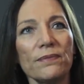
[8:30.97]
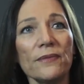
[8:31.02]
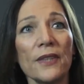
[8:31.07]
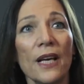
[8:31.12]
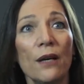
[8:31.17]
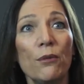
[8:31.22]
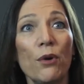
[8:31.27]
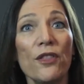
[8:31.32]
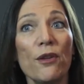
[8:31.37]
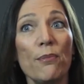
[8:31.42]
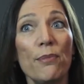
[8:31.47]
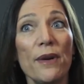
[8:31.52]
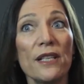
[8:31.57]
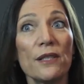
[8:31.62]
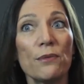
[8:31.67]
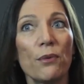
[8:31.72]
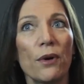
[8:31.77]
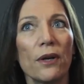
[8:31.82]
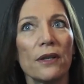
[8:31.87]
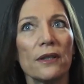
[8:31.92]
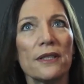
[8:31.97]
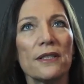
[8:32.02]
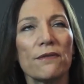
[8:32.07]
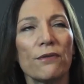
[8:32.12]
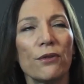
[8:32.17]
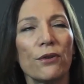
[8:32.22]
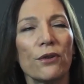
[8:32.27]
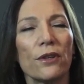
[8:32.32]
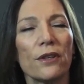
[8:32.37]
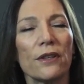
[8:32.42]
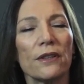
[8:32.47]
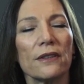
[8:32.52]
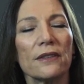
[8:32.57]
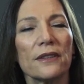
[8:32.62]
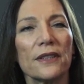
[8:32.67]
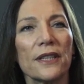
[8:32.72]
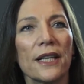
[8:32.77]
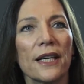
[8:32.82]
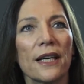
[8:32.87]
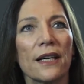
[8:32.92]
and what the best one is for it.
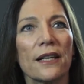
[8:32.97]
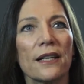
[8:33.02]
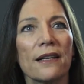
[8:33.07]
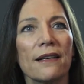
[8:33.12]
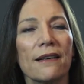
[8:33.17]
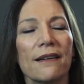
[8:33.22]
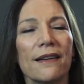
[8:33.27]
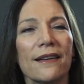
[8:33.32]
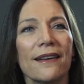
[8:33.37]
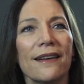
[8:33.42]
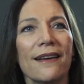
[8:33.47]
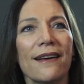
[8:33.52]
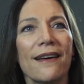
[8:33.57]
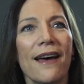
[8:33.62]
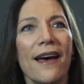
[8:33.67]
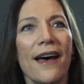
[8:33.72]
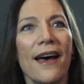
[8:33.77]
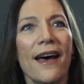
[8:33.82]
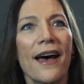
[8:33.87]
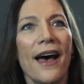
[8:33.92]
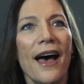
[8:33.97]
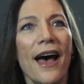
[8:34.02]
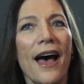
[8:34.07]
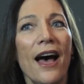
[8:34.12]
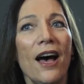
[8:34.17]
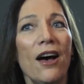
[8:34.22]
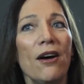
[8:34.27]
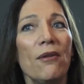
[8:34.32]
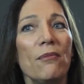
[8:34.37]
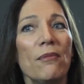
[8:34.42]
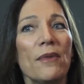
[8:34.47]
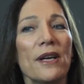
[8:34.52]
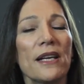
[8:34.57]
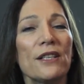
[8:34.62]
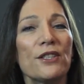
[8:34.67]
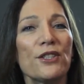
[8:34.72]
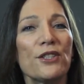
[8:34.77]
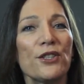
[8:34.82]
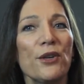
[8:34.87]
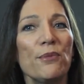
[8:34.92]
Yeah.
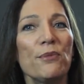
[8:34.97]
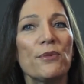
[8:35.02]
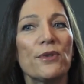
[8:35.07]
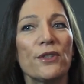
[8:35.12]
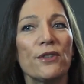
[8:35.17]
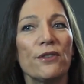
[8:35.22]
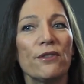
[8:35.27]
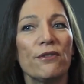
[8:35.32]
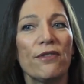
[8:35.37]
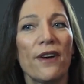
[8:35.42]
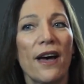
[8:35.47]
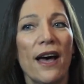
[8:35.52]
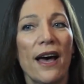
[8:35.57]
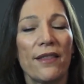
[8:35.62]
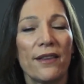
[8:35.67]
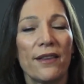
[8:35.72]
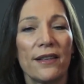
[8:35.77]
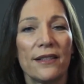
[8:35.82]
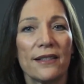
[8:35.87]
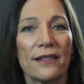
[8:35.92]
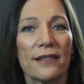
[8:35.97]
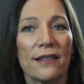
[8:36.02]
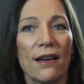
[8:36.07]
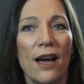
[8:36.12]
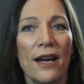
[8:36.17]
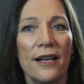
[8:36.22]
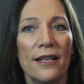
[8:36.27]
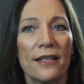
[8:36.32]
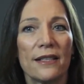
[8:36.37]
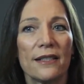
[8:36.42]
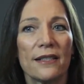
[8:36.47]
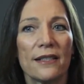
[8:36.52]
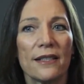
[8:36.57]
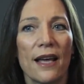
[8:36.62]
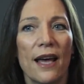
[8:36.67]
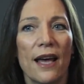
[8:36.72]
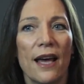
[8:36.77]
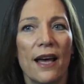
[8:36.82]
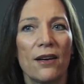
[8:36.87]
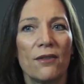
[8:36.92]
In terms of other designers,
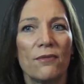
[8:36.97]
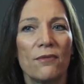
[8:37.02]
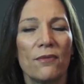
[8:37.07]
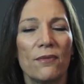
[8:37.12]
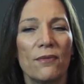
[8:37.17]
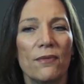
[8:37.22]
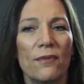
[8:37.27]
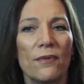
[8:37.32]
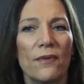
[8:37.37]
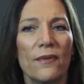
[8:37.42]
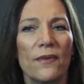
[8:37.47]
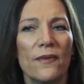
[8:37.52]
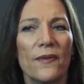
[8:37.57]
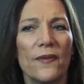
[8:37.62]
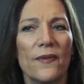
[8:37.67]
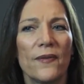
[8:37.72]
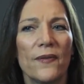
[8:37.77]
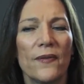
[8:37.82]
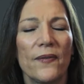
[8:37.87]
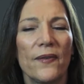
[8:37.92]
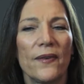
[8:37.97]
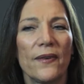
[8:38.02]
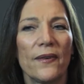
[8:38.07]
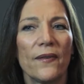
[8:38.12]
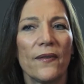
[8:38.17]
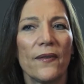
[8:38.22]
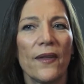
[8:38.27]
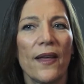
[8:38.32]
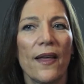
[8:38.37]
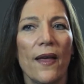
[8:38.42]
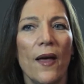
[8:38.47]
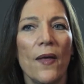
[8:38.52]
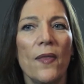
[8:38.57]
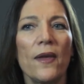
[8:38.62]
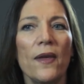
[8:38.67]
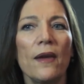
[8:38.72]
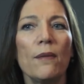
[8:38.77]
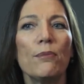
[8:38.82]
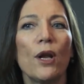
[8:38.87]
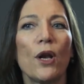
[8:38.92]
I
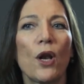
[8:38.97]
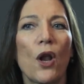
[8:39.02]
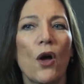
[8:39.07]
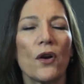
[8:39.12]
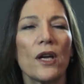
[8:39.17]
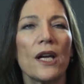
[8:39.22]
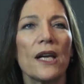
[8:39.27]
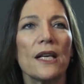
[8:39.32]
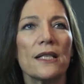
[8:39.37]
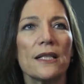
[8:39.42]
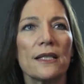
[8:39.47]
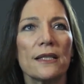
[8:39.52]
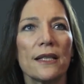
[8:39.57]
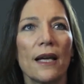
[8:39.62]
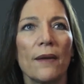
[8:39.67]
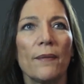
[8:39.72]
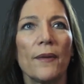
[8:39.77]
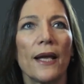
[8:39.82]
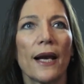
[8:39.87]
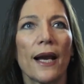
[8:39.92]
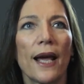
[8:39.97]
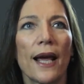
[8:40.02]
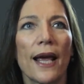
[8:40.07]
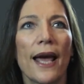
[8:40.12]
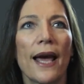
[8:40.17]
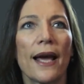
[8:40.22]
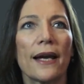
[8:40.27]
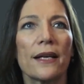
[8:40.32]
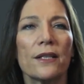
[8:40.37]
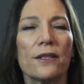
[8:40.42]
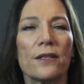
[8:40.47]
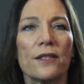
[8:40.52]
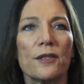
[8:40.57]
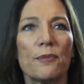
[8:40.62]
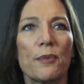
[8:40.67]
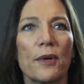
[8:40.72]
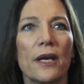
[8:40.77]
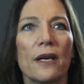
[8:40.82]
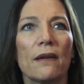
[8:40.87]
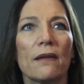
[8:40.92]
think belonging to something like AGDA has
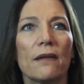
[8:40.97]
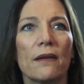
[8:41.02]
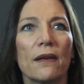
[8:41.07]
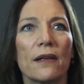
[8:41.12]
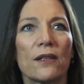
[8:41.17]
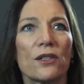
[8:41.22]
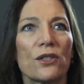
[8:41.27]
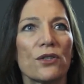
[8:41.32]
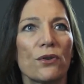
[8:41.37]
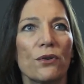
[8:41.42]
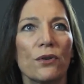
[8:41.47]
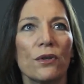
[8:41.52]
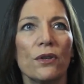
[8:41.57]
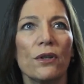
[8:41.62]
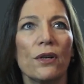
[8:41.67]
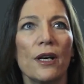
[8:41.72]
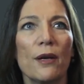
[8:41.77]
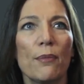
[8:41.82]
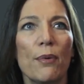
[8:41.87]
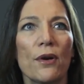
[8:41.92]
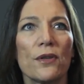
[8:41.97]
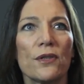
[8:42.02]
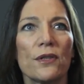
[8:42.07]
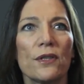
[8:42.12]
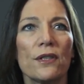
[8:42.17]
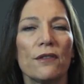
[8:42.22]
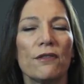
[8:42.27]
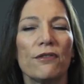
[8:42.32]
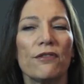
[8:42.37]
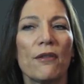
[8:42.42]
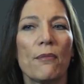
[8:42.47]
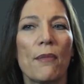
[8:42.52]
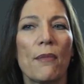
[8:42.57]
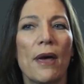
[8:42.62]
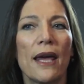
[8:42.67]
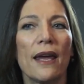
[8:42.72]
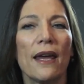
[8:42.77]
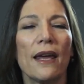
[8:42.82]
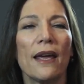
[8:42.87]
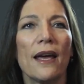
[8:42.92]
been extraordinarily positive for
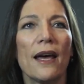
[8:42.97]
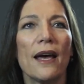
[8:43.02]
me.